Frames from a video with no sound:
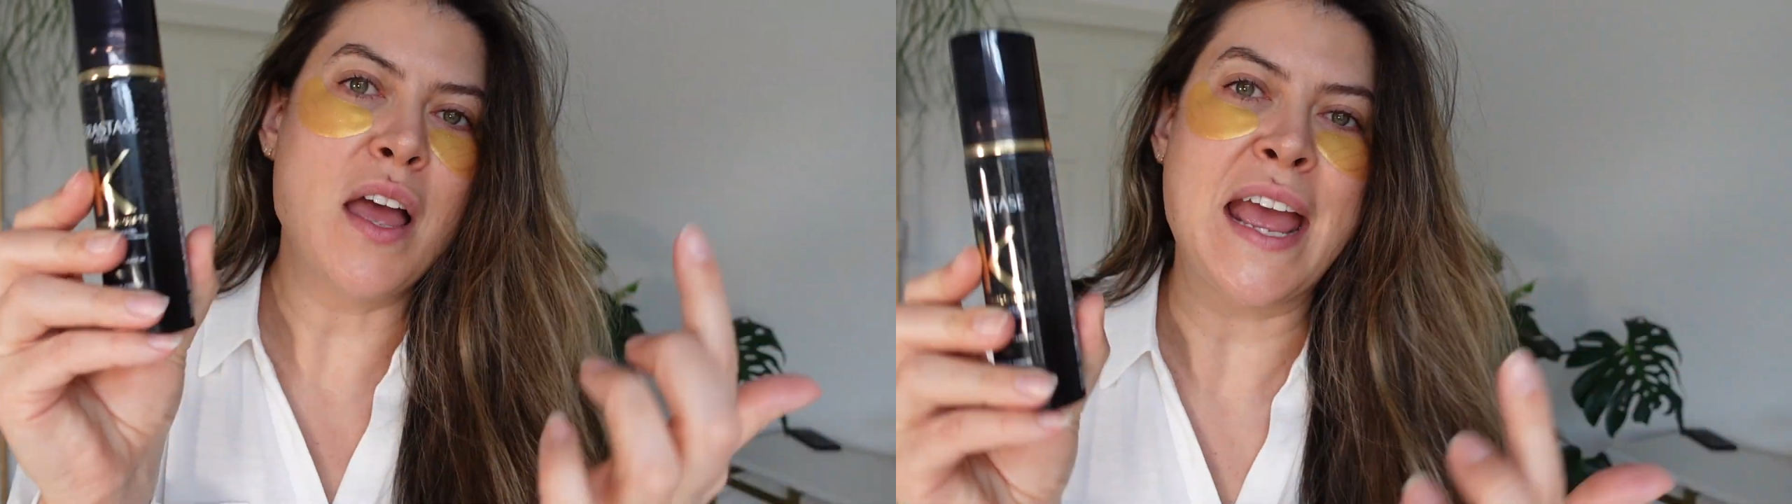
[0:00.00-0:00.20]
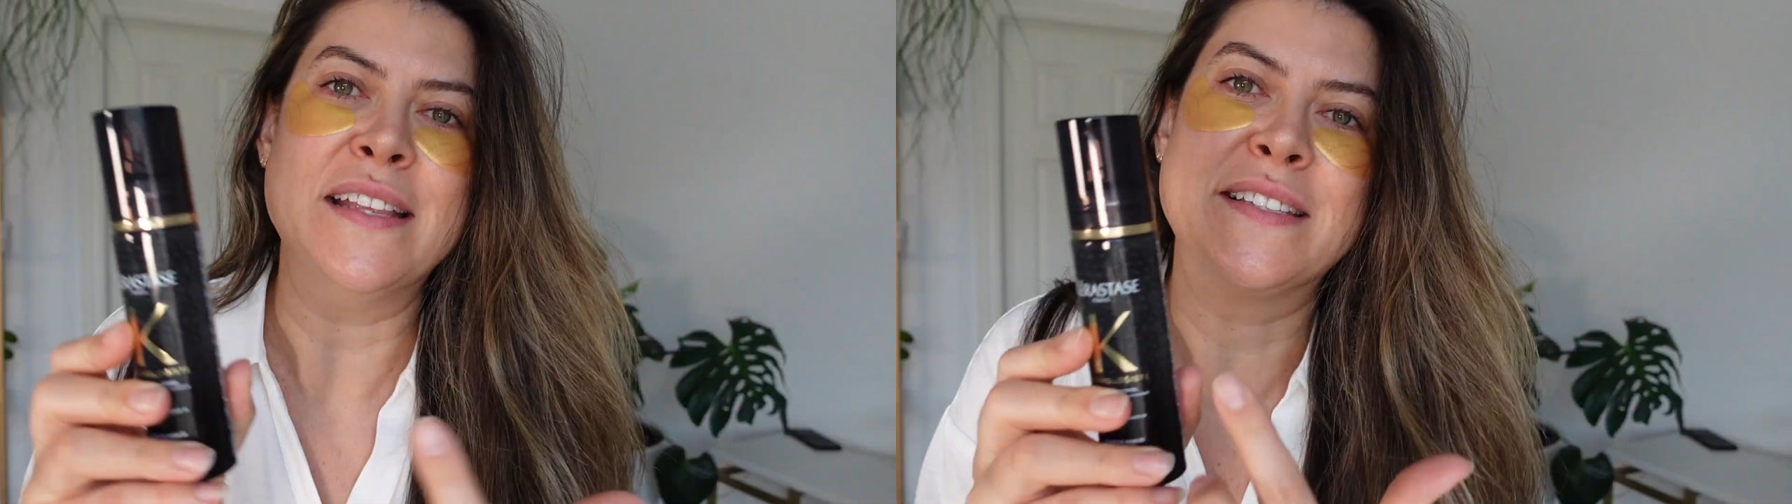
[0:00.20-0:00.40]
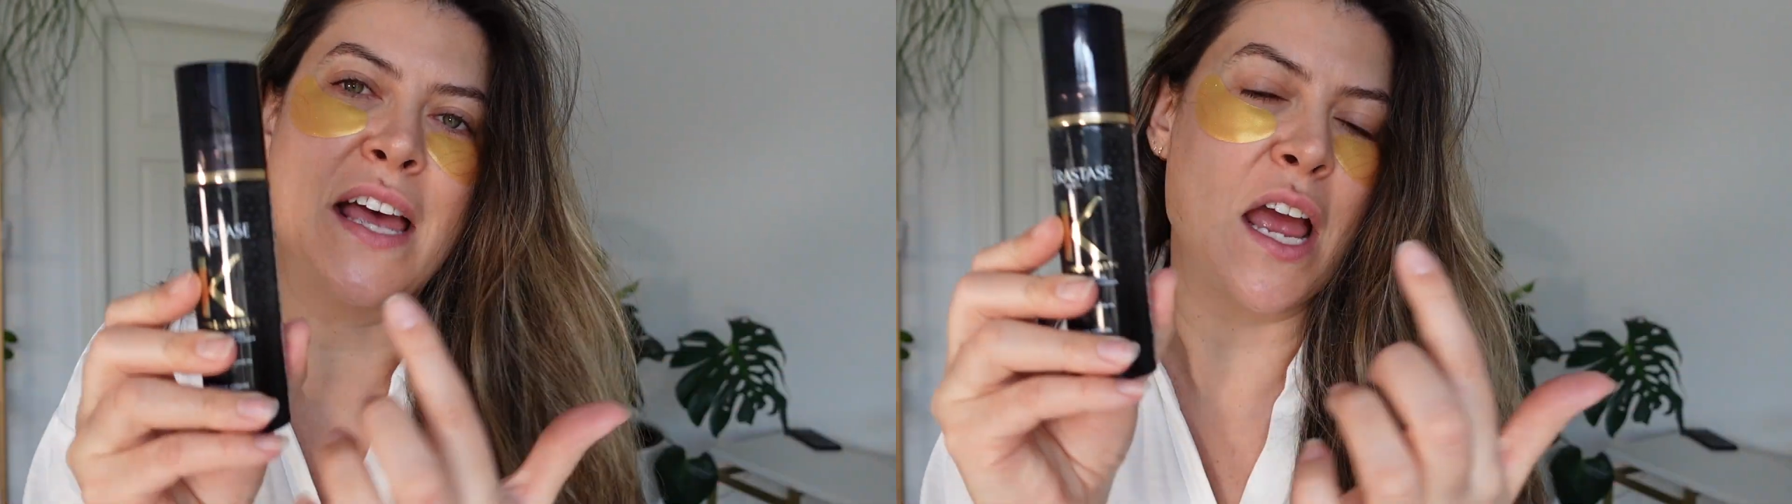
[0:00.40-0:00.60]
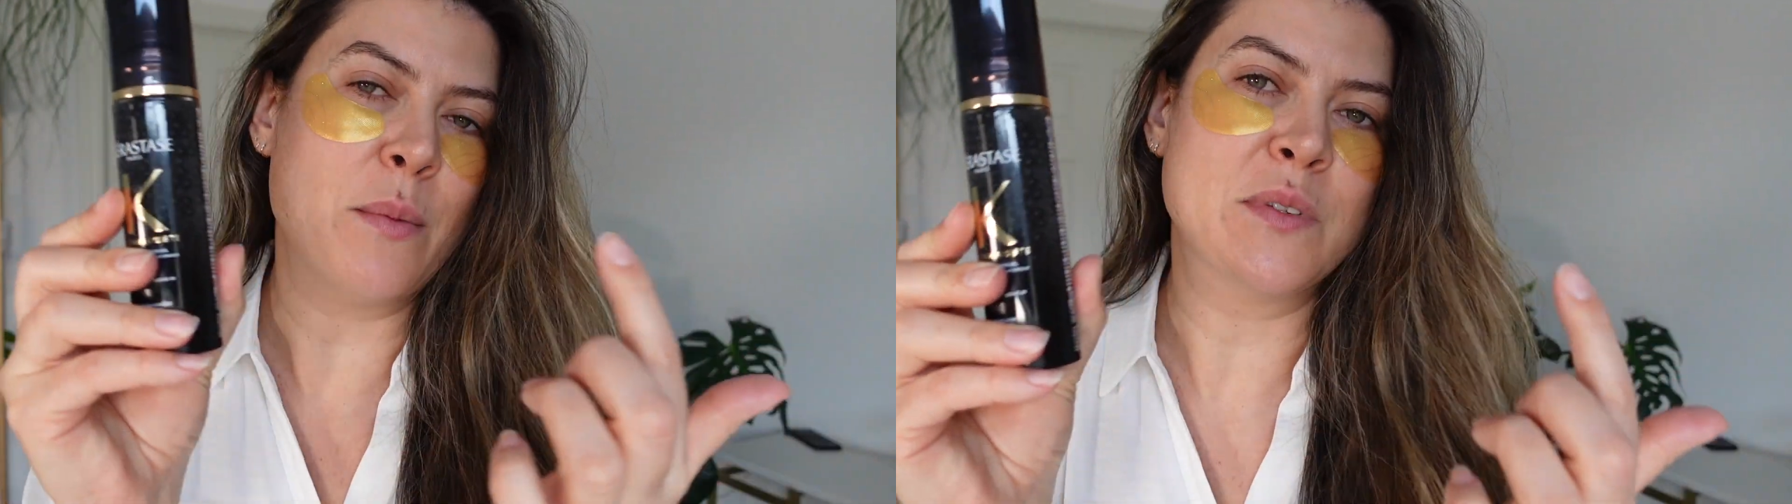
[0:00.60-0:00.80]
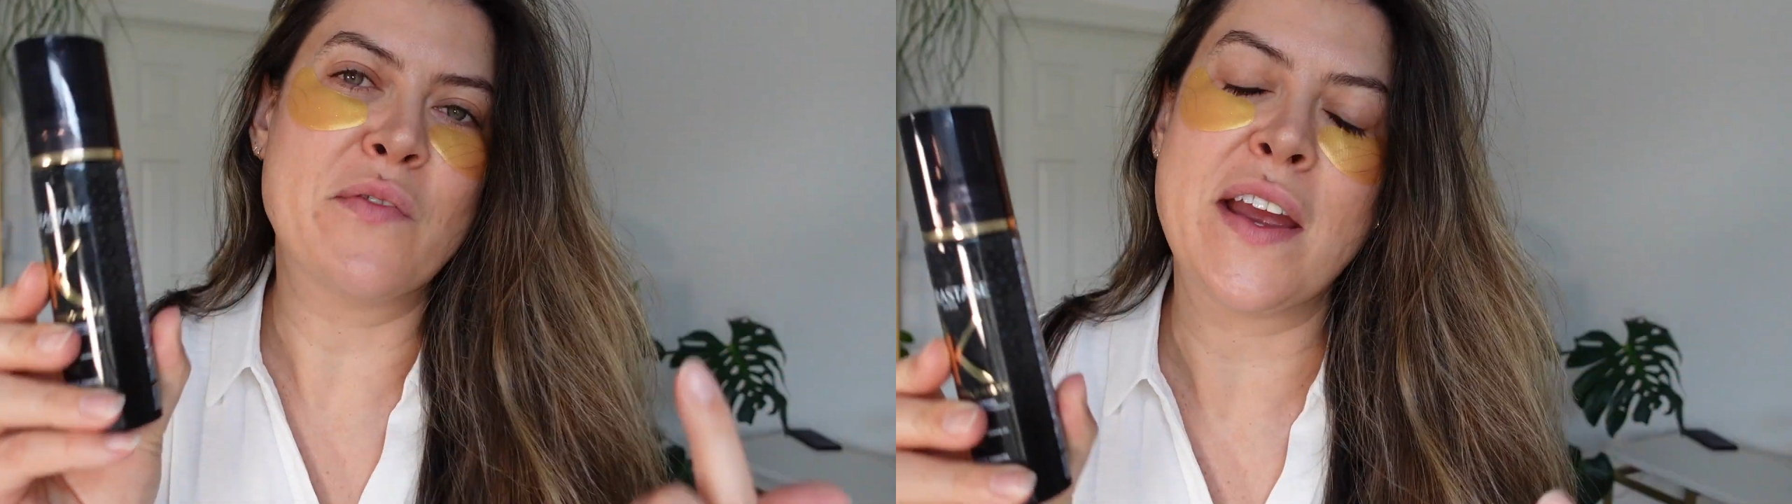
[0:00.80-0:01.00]

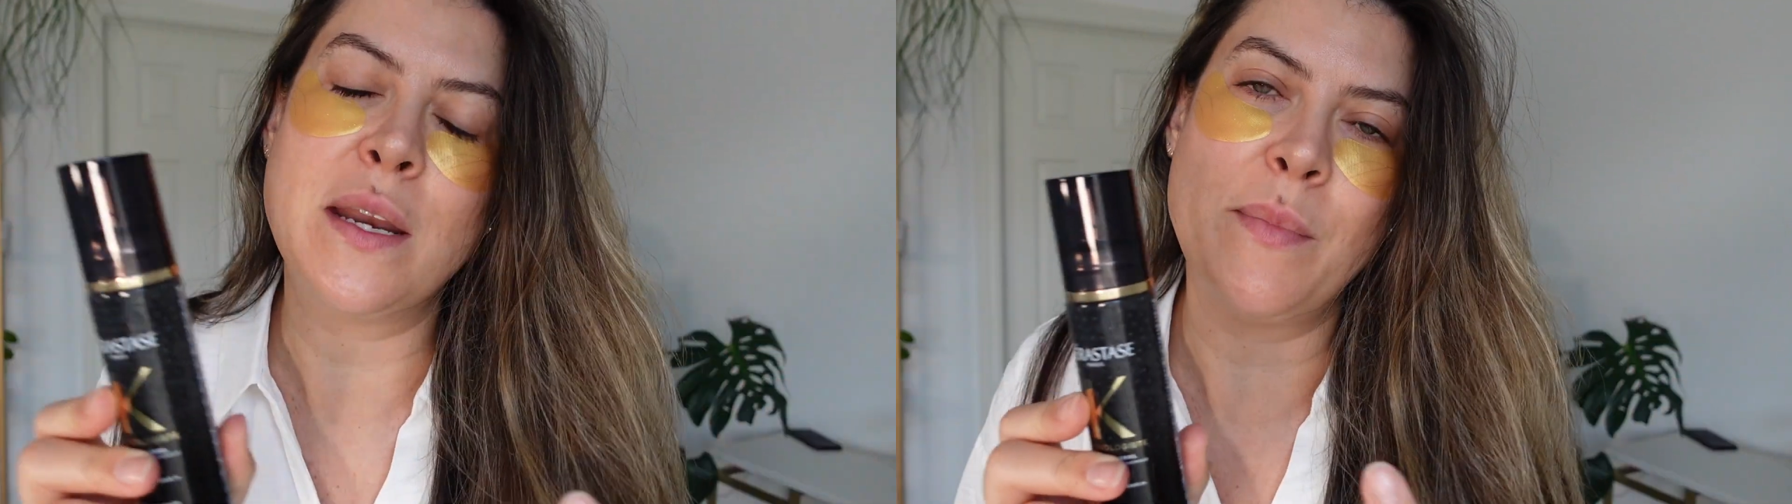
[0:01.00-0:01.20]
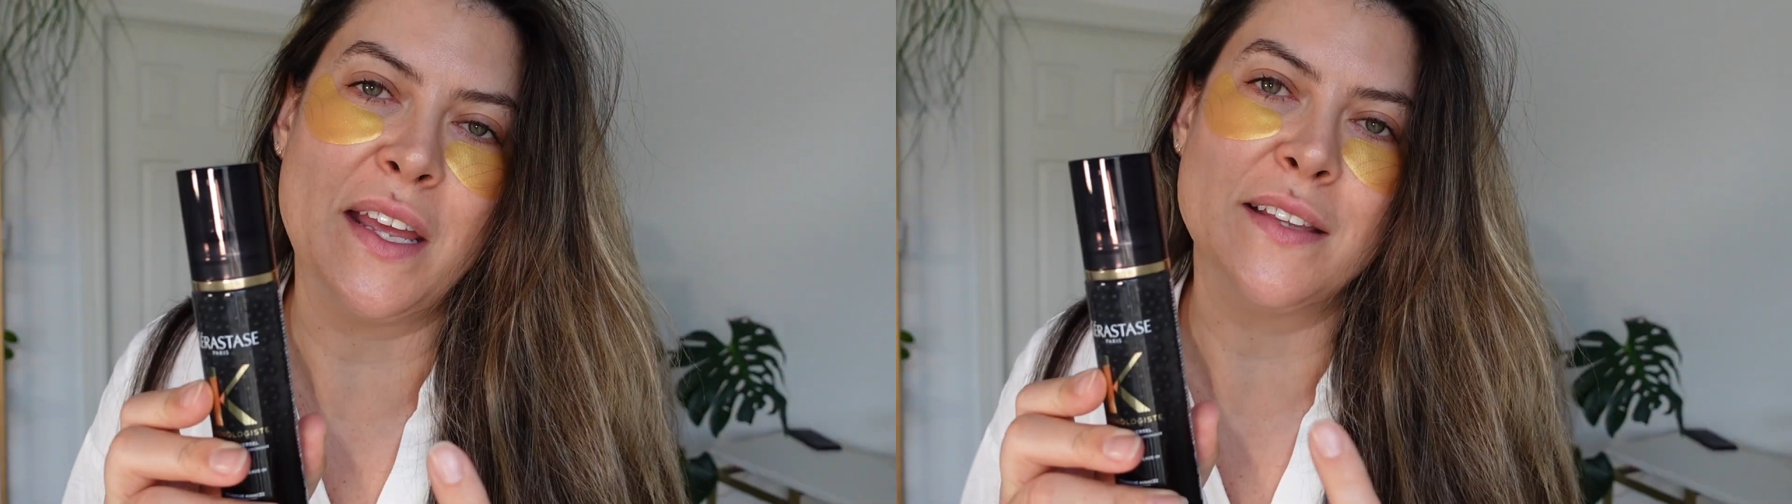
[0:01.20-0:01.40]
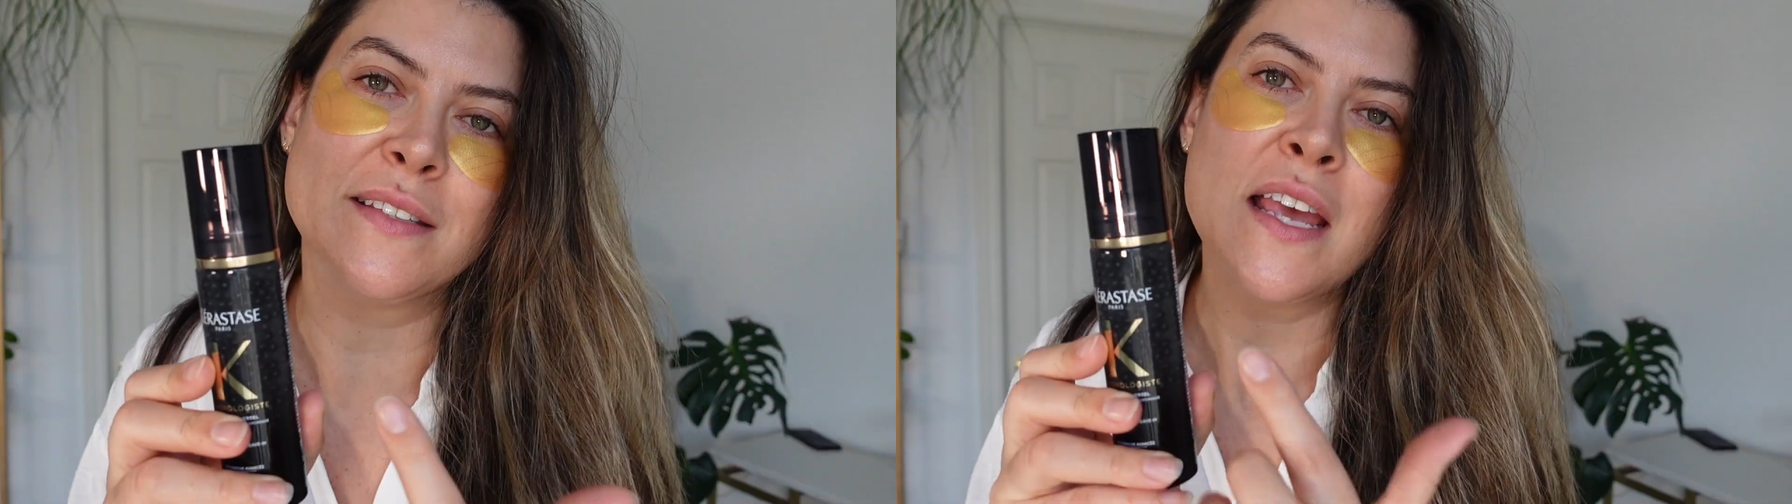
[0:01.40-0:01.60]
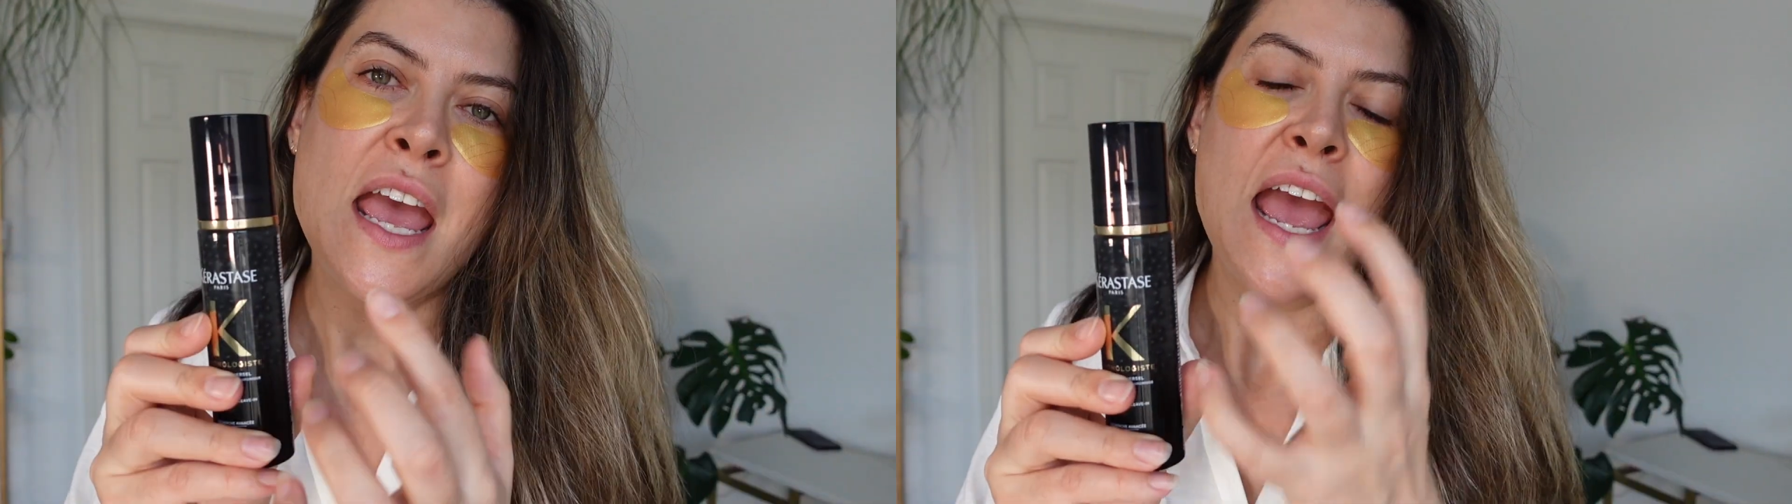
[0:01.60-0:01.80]
enzymes, vitamins.